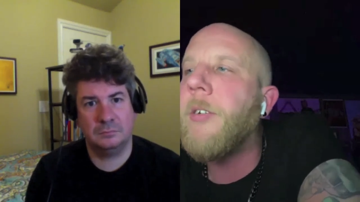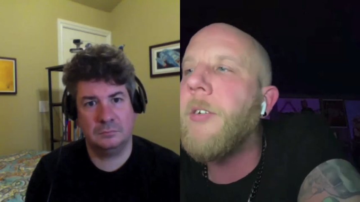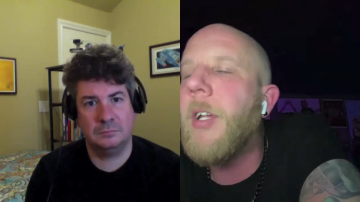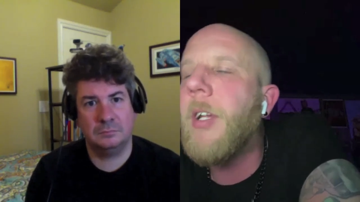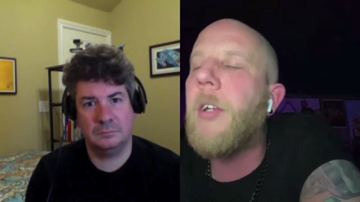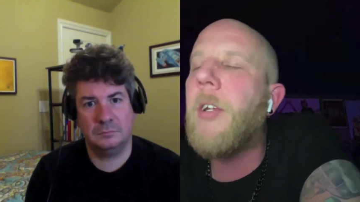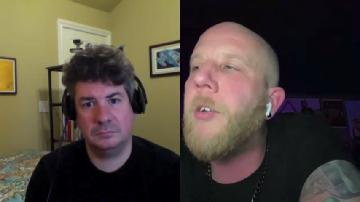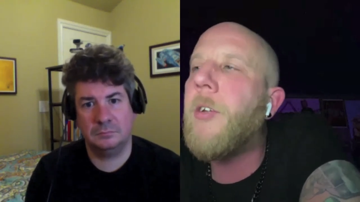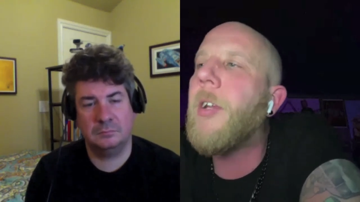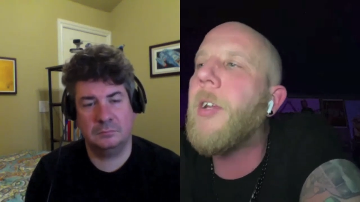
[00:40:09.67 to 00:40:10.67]
Speaker 1: know, you,
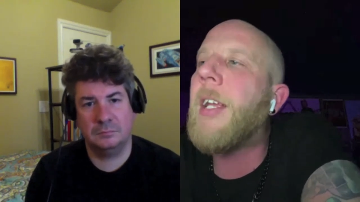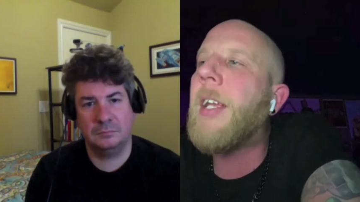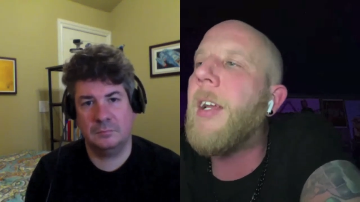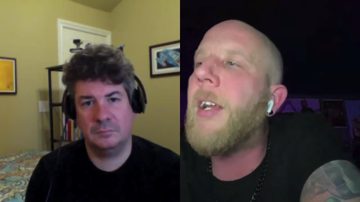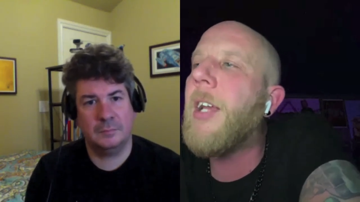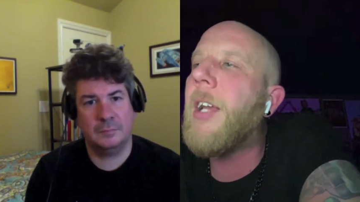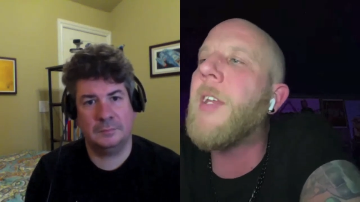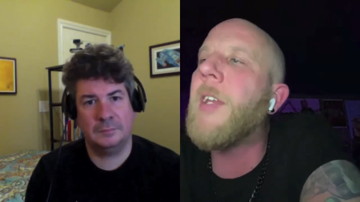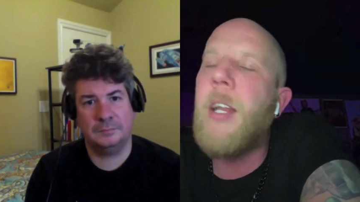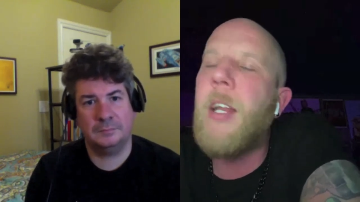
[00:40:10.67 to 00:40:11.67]
you, you got to get
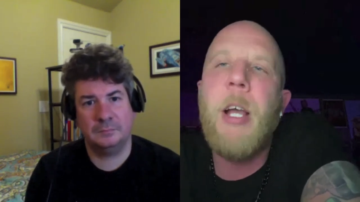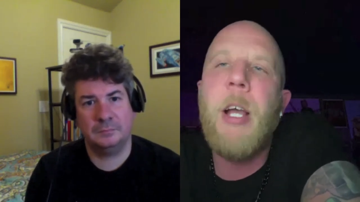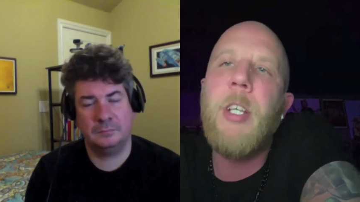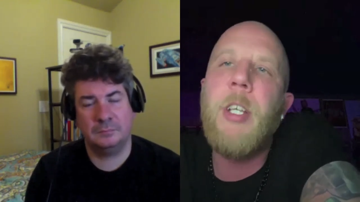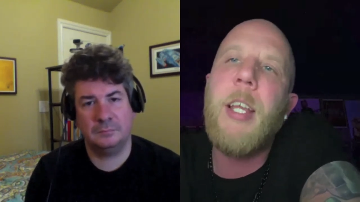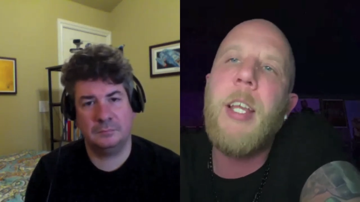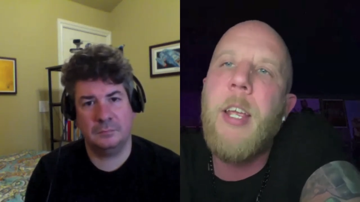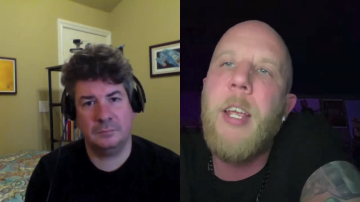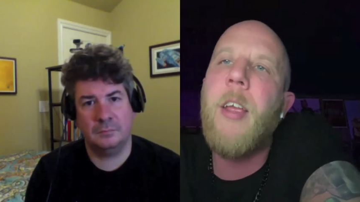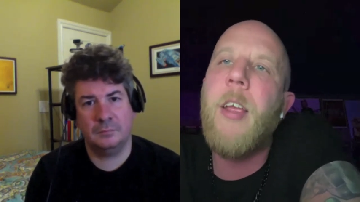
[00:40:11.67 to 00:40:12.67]
you got to think out of the box. You got
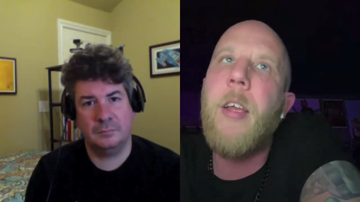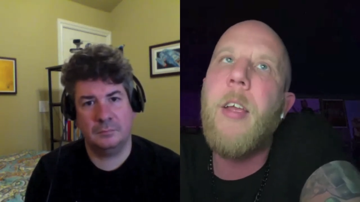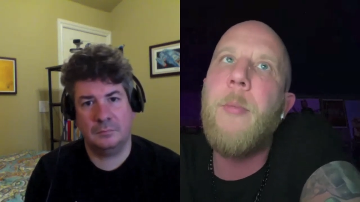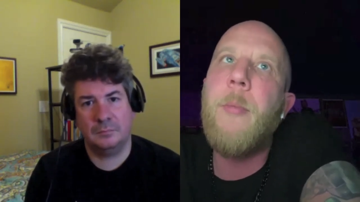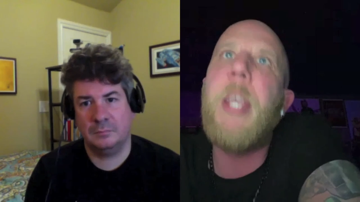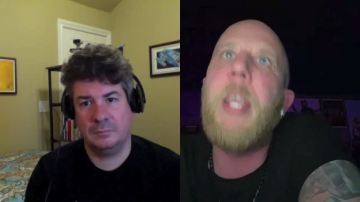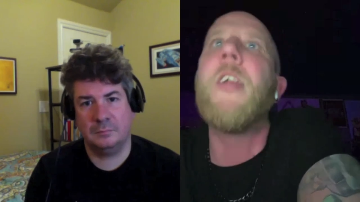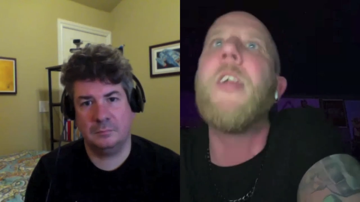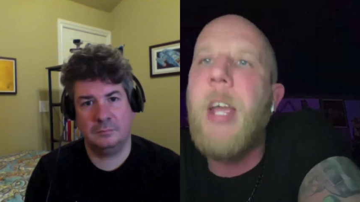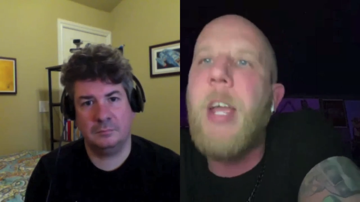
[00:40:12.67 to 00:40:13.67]
to it
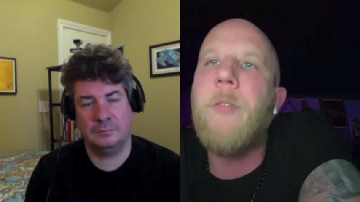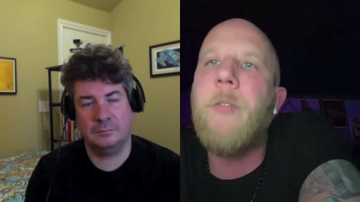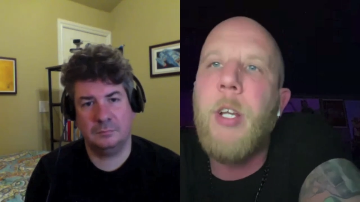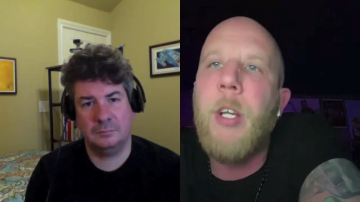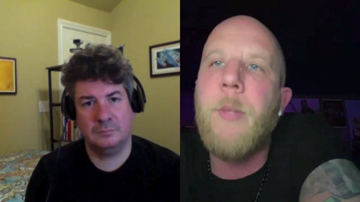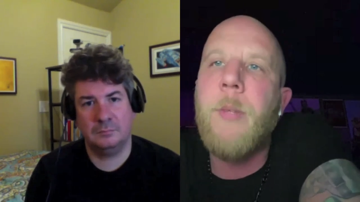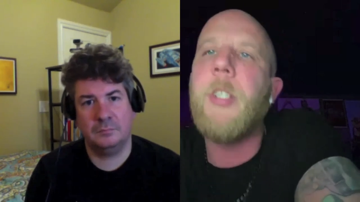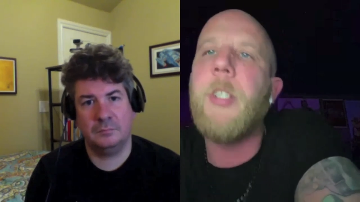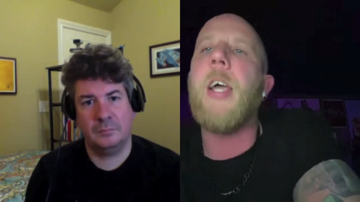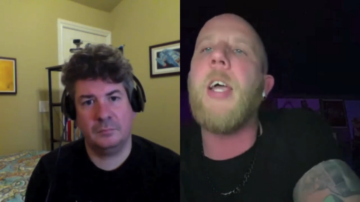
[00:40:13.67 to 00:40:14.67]
be innovative when it
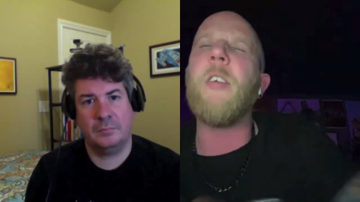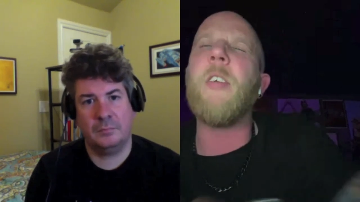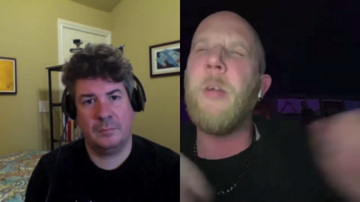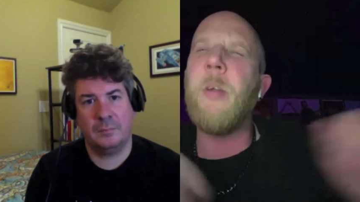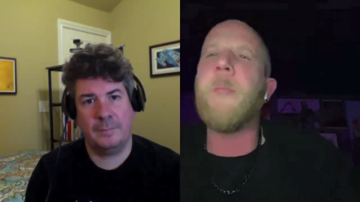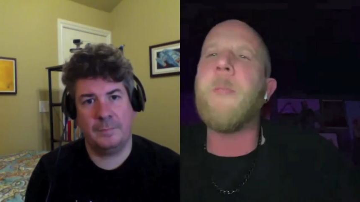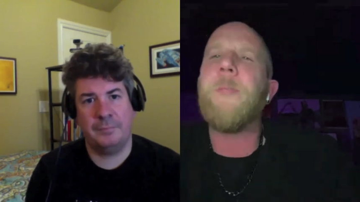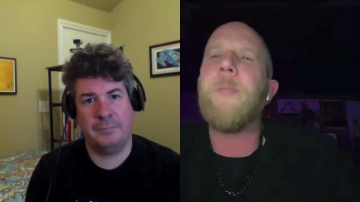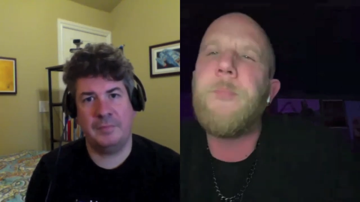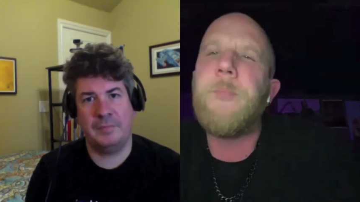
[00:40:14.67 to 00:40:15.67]
comes to that. You know what I
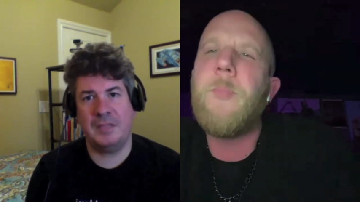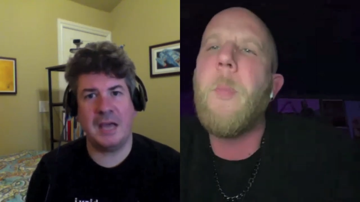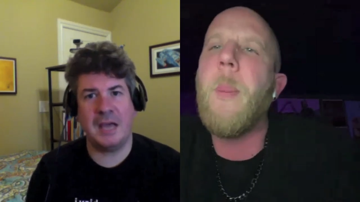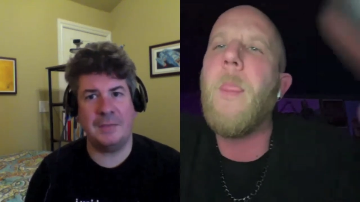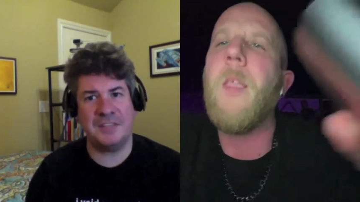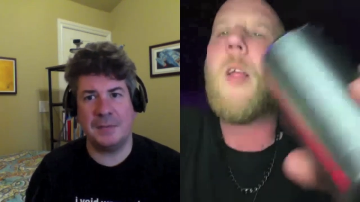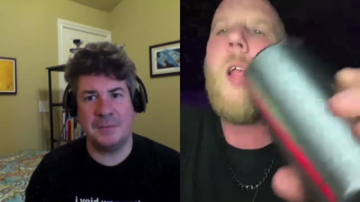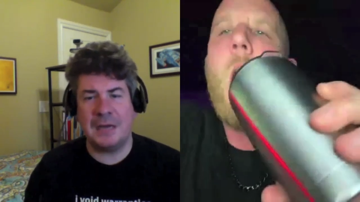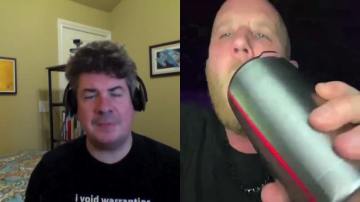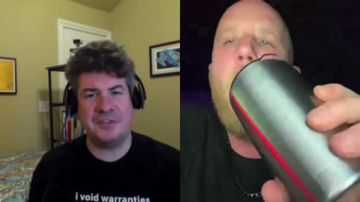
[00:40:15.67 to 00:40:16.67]
mean?
Speaker 2: Yeah, I mean
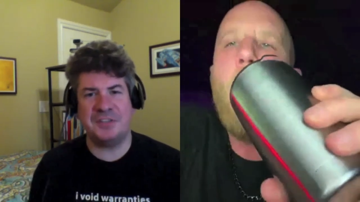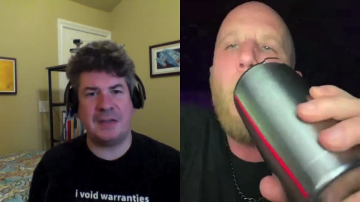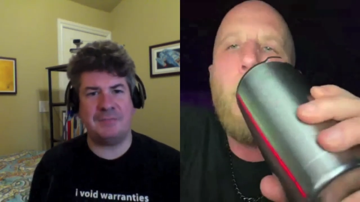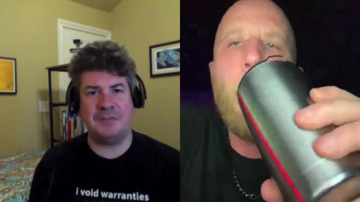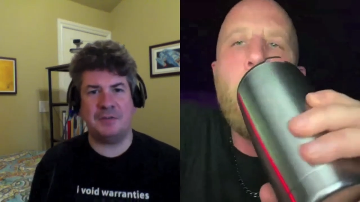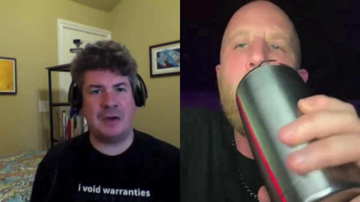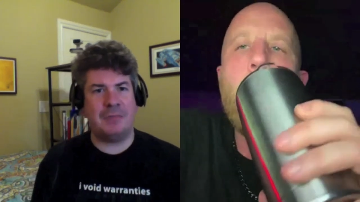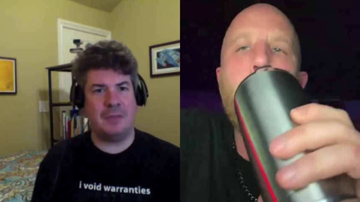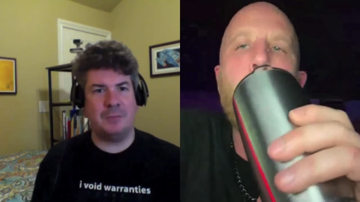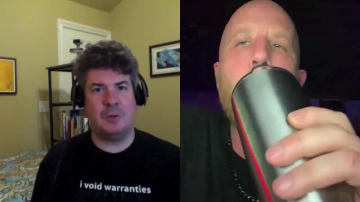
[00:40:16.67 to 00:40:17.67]
sometimes you just have to grab
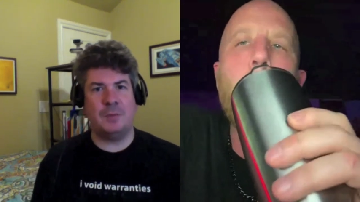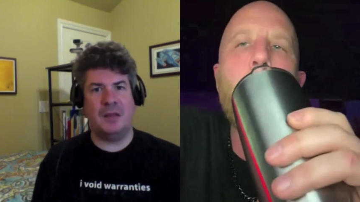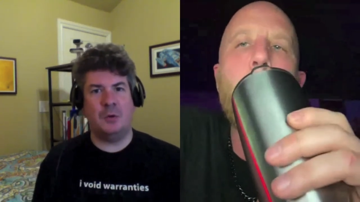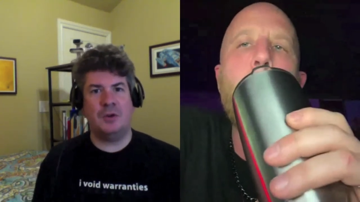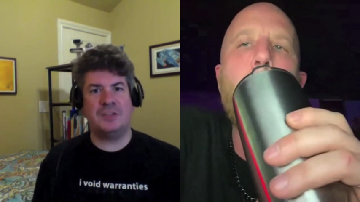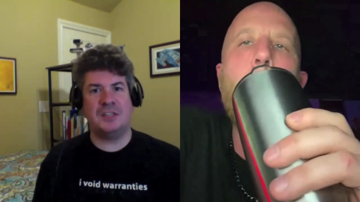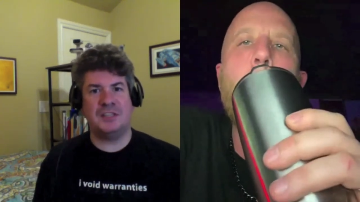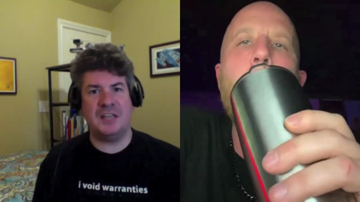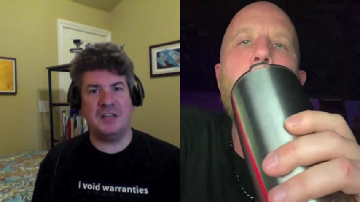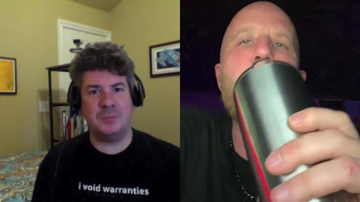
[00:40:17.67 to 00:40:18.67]
the bull by the horns and
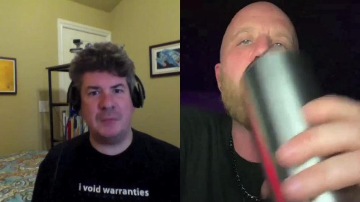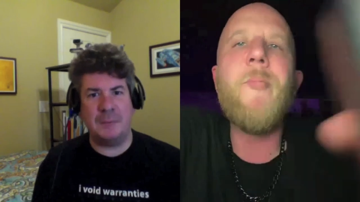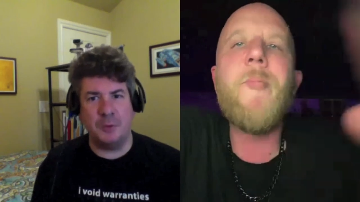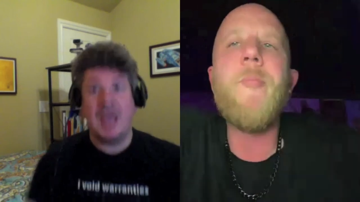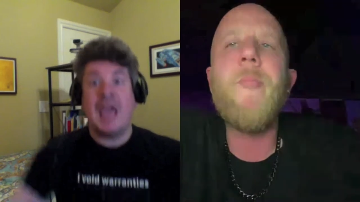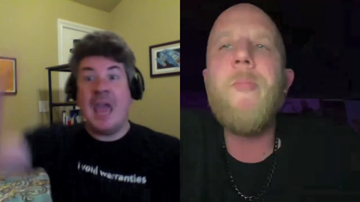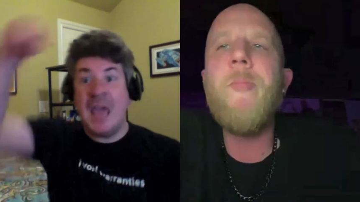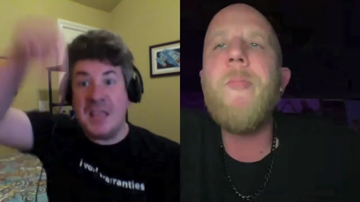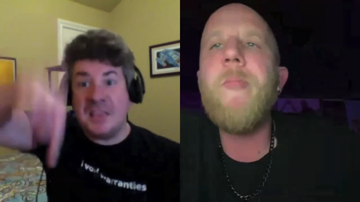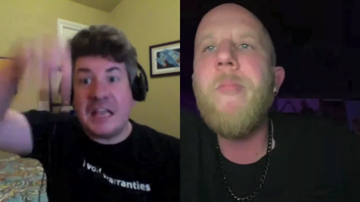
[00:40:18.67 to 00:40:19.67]
say to your people,
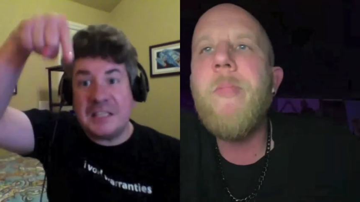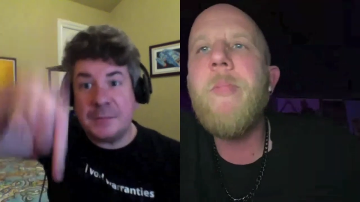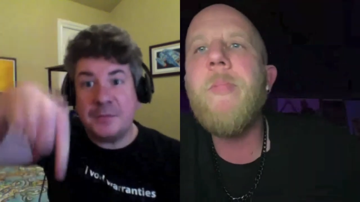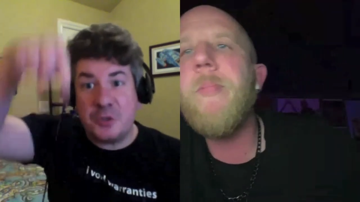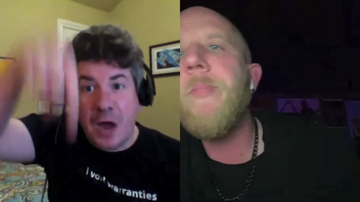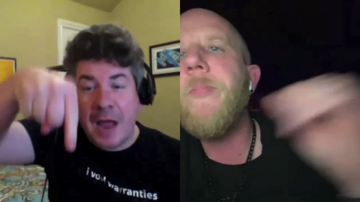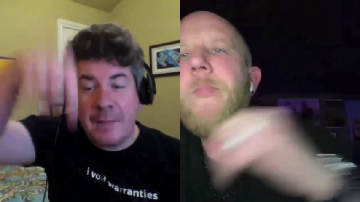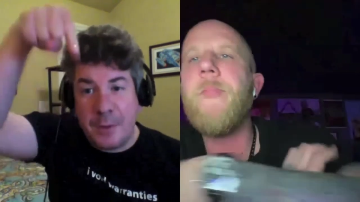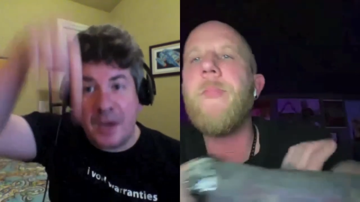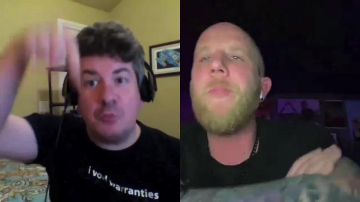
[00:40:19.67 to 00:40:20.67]
hit that
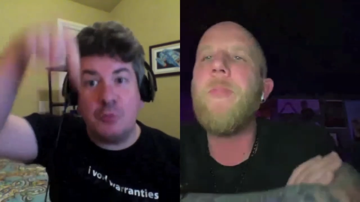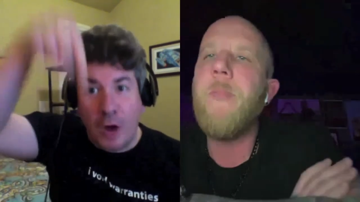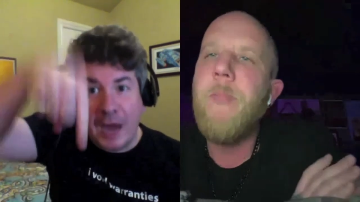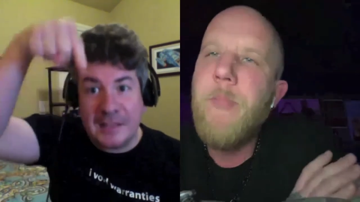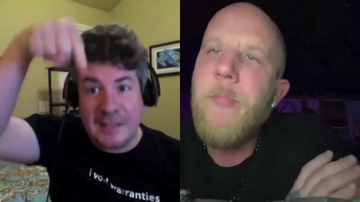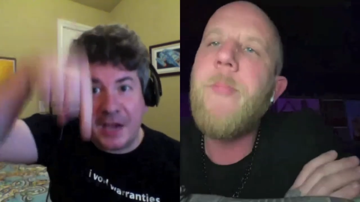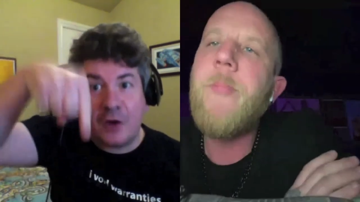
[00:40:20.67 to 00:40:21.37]
subscribe button right there,